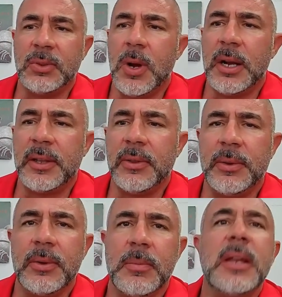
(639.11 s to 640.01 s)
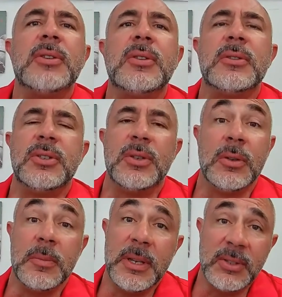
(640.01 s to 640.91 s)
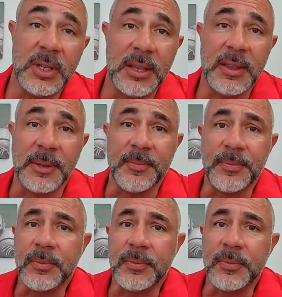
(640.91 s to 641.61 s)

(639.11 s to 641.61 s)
is walking through to make sure that you don't miss anything.